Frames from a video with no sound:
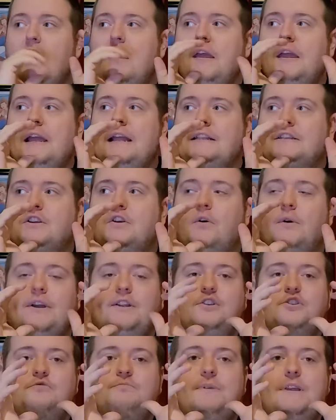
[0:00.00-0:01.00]
It's
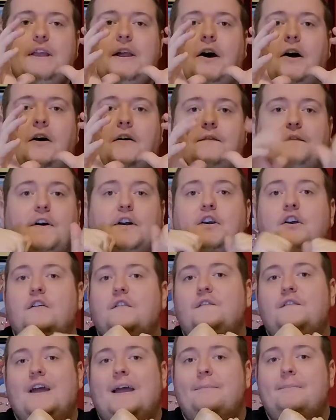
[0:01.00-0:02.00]
going to be our
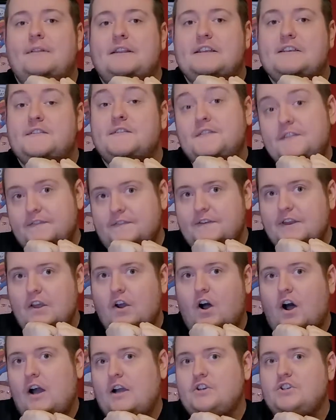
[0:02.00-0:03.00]
Funko Fabulous 50
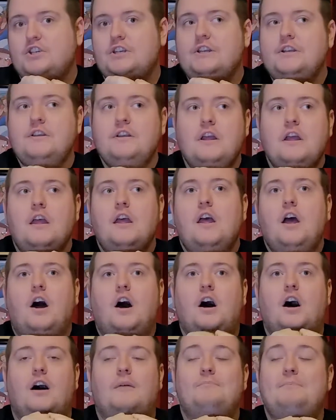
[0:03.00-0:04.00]
auction.
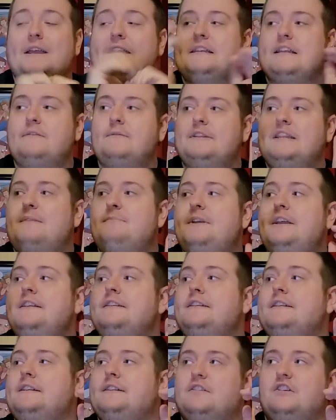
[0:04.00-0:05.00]
Um, basically what that
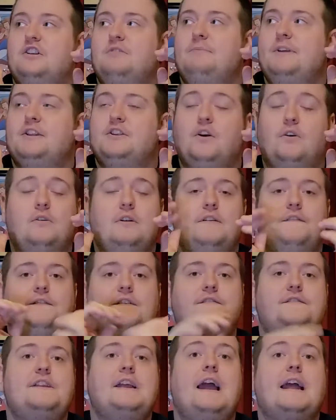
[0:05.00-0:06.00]
means is it's going to be a total of
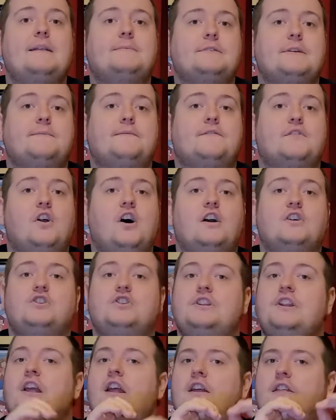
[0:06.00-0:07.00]
50 items up for
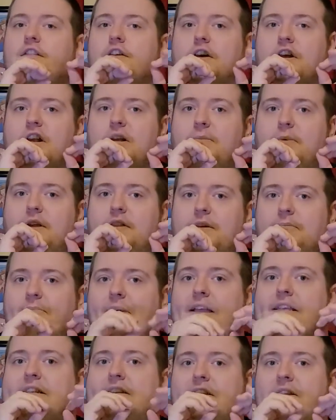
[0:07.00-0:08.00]
auction. They're going to be the
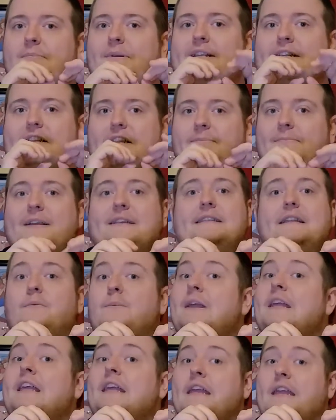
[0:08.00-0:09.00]
best of the best of the best that
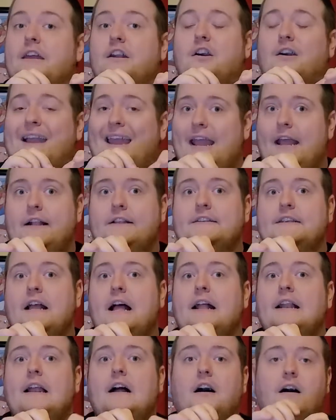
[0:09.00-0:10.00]
we can get our hands
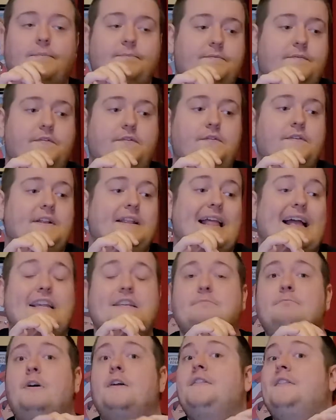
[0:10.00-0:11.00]
on up through the
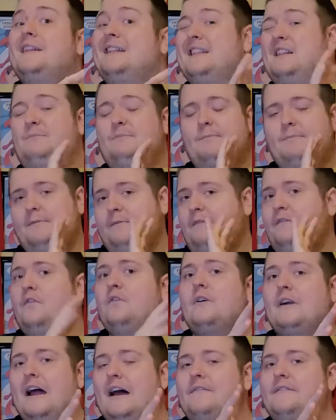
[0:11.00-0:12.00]
last month and a little bit
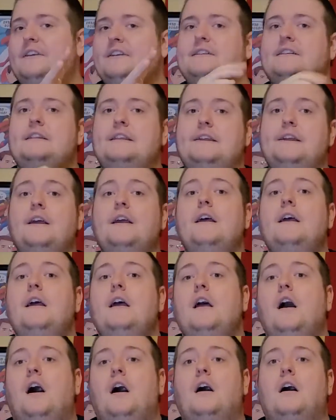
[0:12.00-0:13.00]
before, obviously.
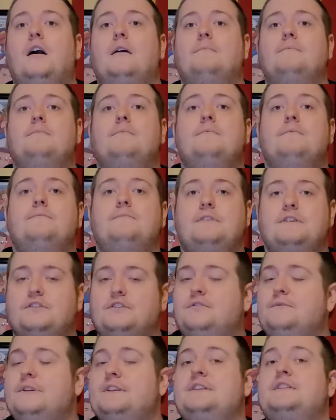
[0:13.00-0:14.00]
Um, there's
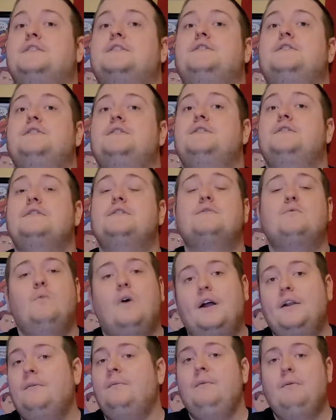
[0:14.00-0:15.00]
two reasons to do this.
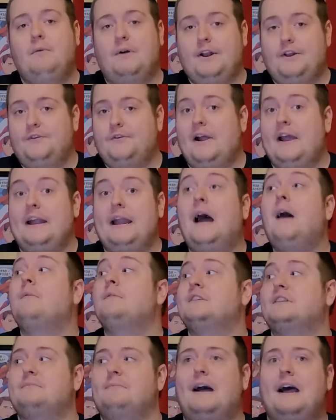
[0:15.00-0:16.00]
One, we want to try it out
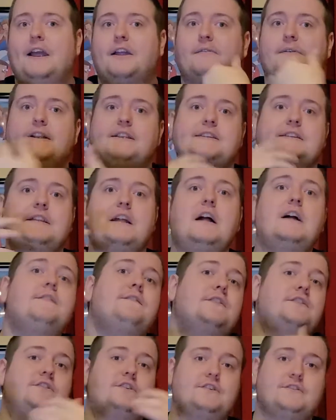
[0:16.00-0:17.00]
with some higher-end
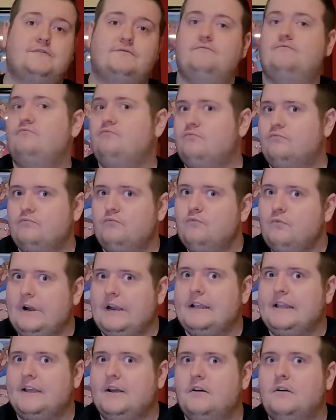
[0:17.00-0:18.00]
stuff and just
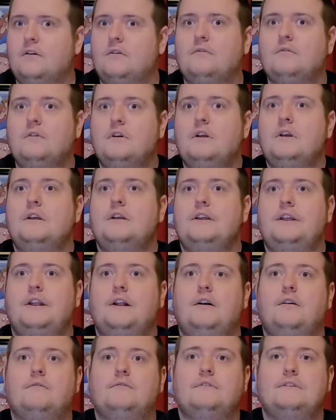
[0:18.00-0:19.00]
really go you
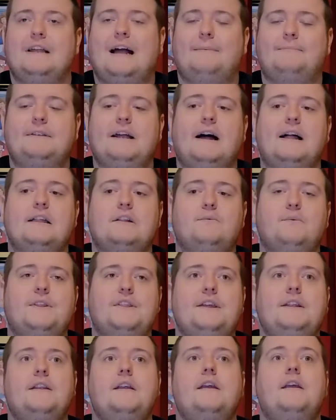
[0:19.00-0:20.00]
know, top dollar
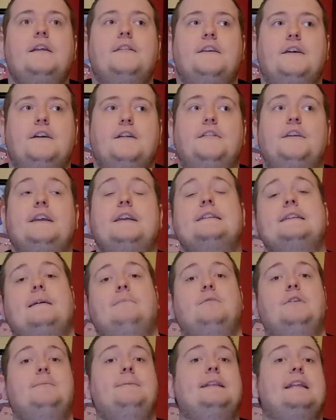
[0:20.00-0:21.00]
with it. The other thing is
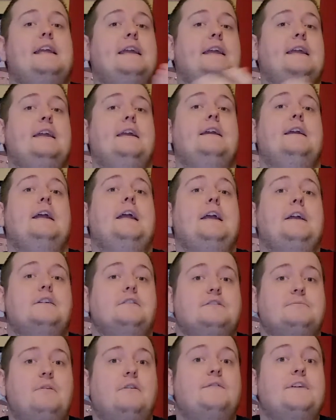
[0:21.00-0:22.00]
I'm going to be taking a
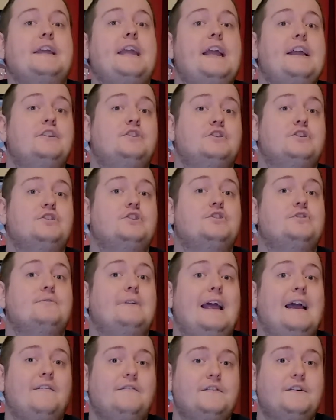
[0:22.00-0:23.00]
small vacation soon
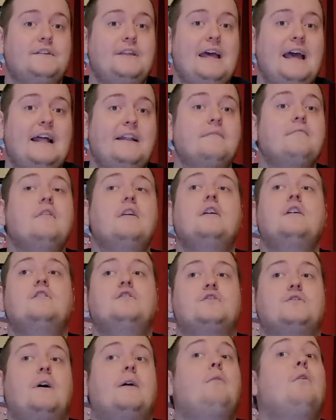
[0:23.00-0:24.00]
after that,
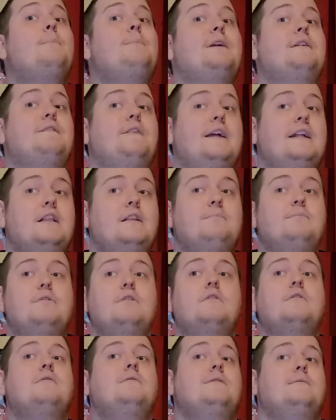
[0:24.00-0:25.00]
so I won't be
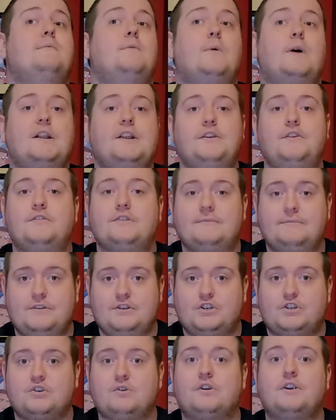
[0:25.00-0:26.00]
available. And we want to do something
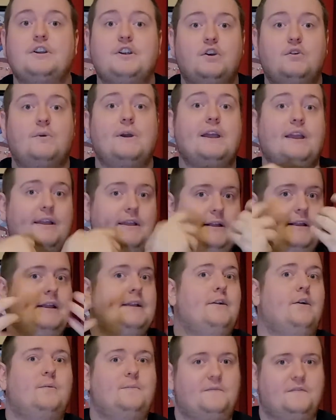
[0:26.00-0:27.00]
short, quick,
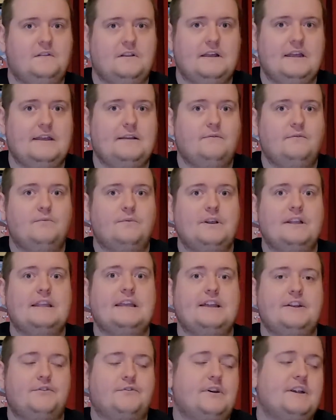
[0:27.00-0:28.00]
and hopefully
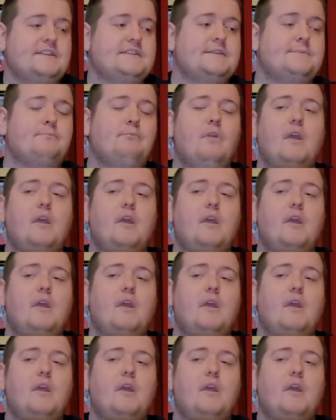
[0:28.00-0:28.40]
really interesting.